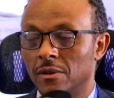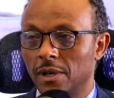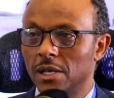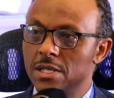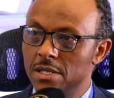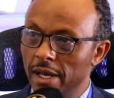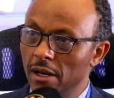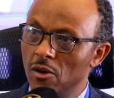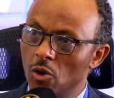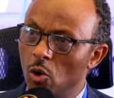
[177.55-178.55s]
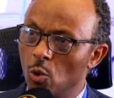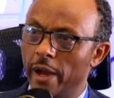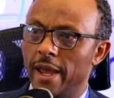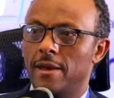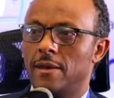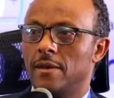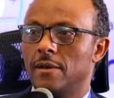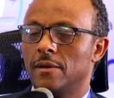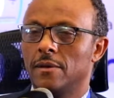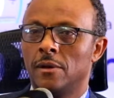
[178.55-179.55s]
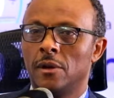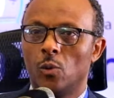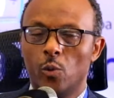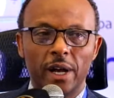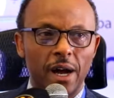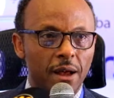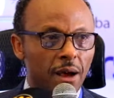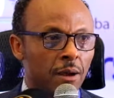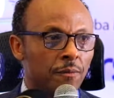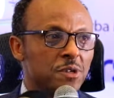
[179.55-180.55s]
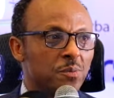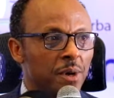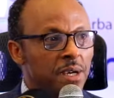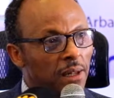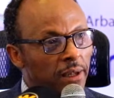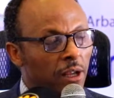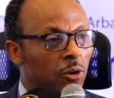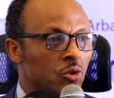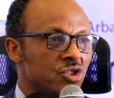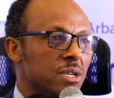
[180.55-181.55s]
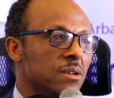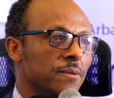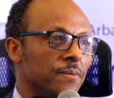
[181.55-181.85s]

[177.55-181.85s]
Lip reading: Is there no way we can have special technology